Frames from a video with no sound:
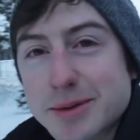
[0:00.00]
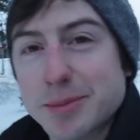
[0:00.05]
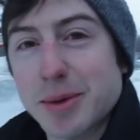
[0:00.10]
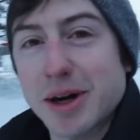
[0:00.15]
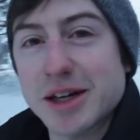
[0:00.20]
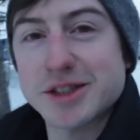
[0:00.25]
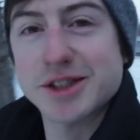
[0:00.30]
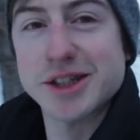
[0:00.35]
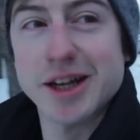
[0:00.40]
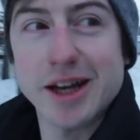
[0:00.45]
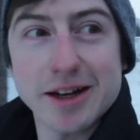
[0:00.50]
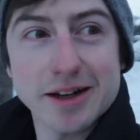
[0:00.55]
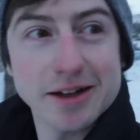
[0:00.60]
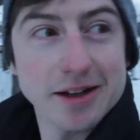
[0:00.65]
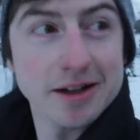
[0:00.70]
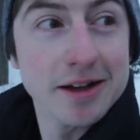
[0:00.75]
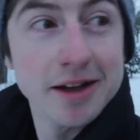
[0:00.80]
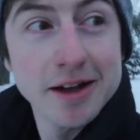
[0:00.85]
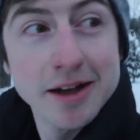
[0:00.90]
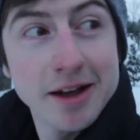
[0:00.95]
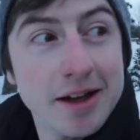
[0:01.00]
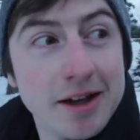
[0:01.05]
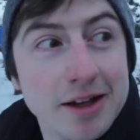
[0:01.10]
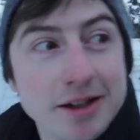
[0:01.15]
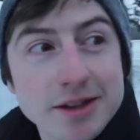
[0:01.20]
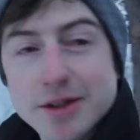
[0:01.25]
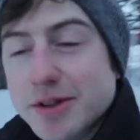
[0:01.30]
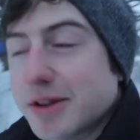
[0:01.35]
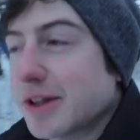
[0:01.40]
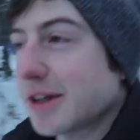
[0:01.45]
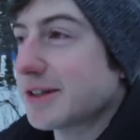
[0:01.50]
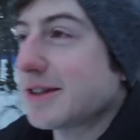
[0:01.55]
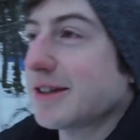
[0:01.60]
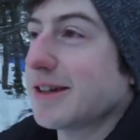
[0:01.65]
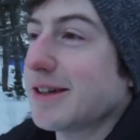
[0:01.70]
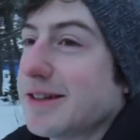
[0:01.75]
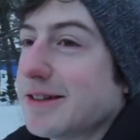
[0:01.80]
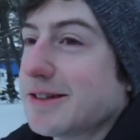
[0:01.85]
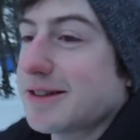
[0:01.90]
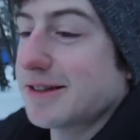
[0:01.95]
to my channel. So this
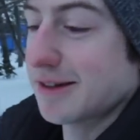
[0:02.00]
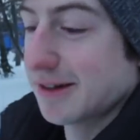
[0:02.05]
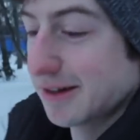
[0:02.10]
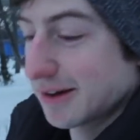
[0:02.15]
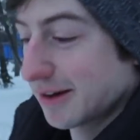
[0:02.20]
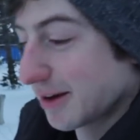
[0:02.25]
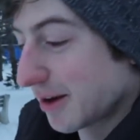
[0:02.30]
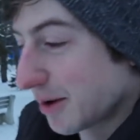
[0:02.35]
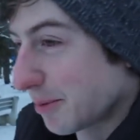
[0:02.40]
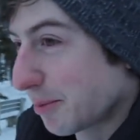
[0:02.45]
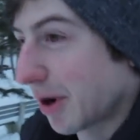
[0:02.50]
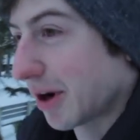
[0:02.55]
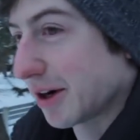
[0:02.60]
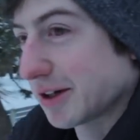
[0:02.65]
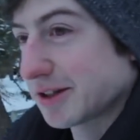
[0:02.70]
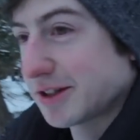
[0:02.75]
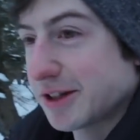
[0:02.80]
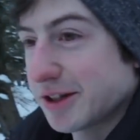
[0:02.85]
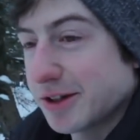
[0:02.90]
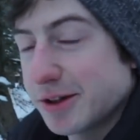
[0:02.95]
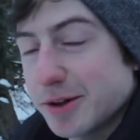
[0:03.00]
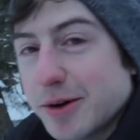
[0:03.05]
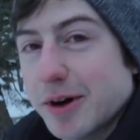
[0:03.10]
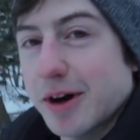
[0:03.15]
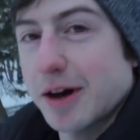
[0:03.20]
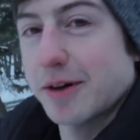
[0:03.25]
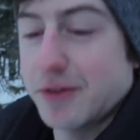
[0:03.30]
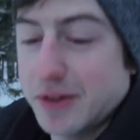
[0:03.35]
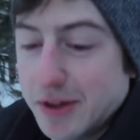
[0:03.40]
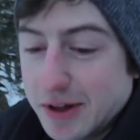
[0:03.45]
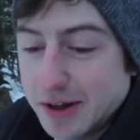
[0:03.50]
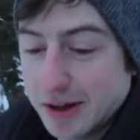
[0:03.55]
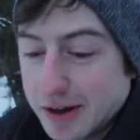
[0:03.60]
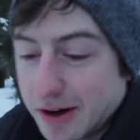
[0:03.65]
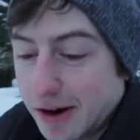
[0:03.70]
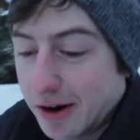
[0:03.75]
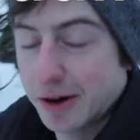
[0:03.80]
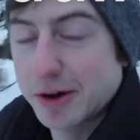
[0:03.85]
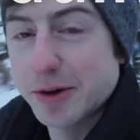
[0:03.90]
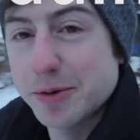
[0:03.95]
is part two of the
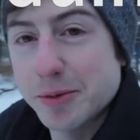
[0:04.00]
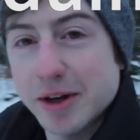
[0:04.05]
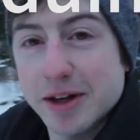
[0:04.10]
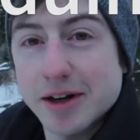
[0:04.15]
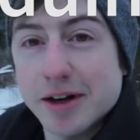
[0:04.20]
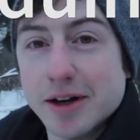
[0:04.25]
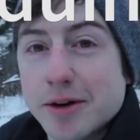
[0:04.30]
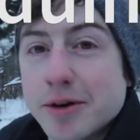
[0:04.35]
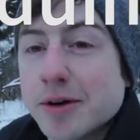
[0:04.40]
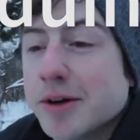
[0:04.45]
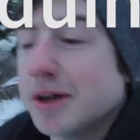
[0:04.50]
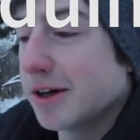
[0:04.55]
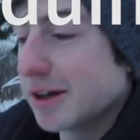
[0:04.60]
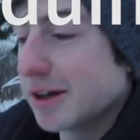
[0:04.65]
Arduino